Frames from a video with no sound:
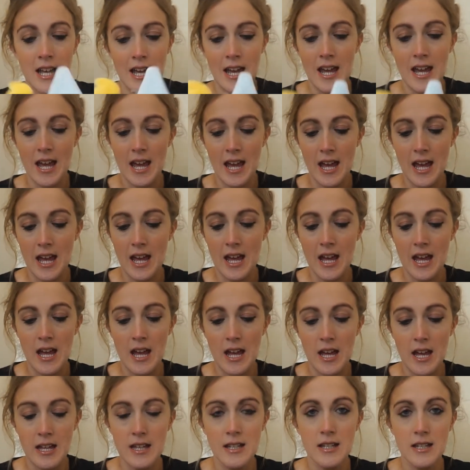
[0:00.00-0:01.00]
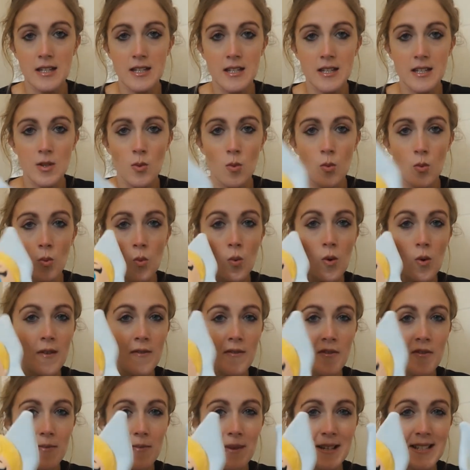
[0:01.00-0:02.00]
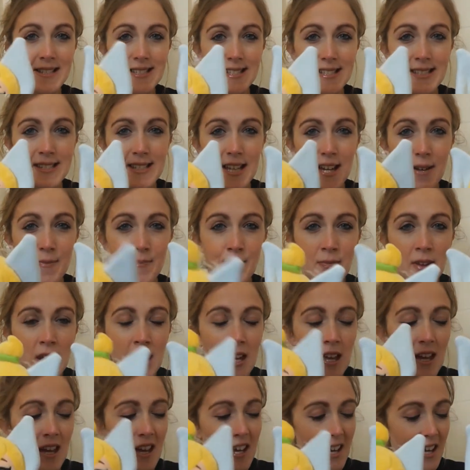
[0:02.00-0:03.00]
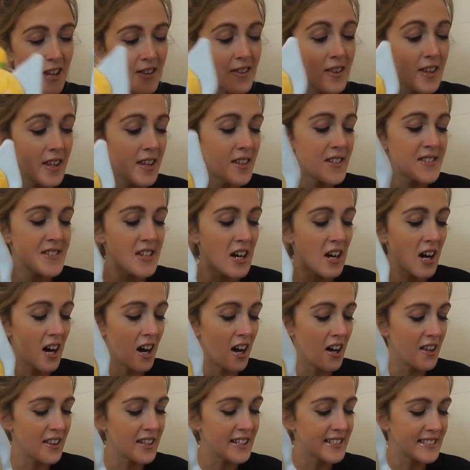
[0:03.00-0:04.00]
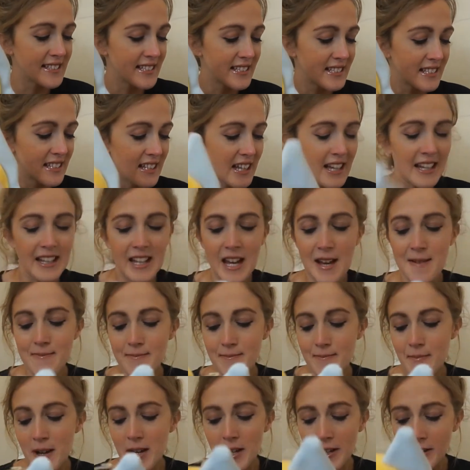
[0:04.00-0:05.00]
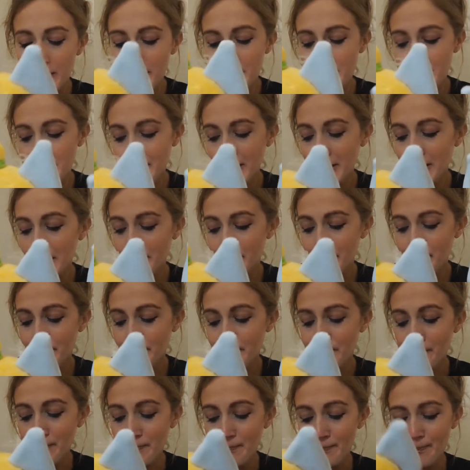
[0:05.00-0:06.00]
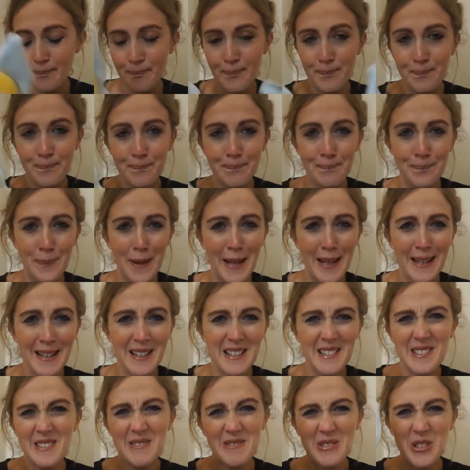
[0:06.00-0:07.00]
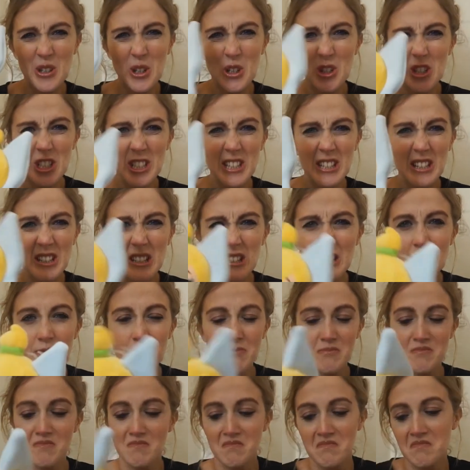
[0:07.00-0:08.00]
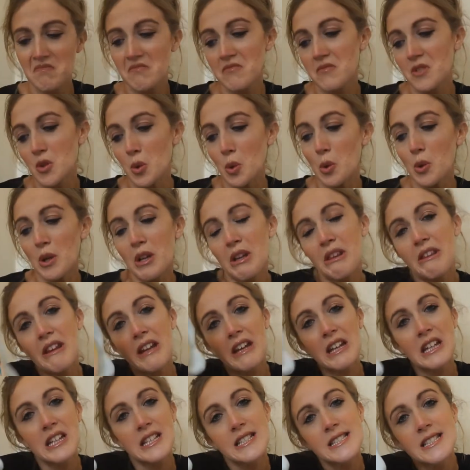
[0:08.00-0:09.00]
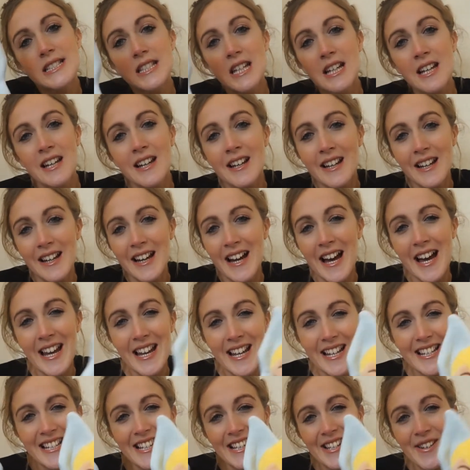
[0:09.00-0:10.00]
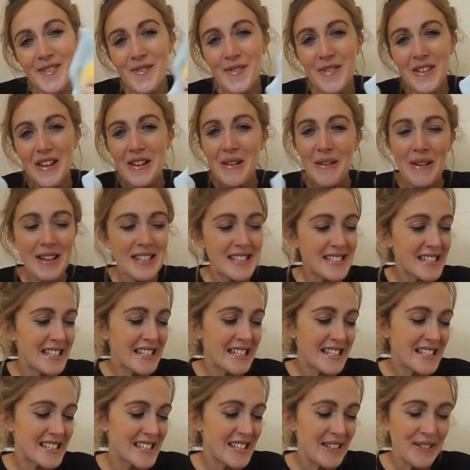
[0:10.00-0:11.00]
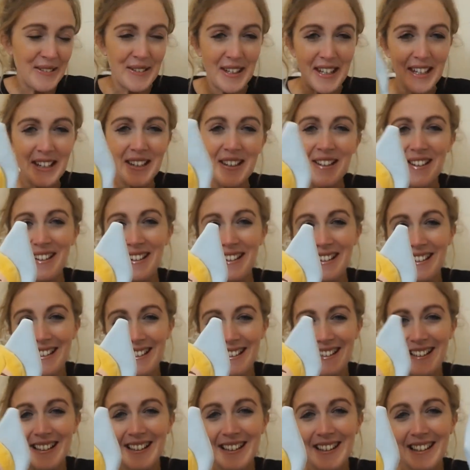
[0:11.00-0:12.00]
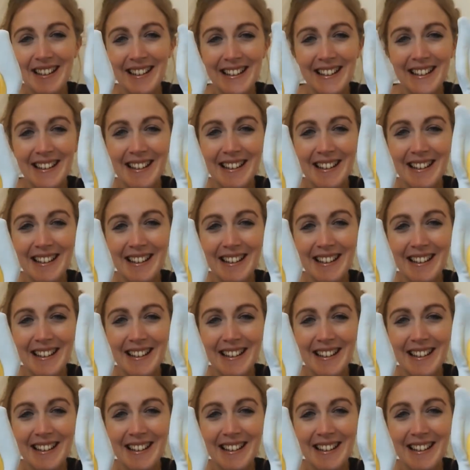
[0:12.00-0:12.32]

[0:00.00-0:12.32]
and one for my sister. And these are these little like emoji pillow cushiony toy things. And I love them. I just think they're so cute. Like,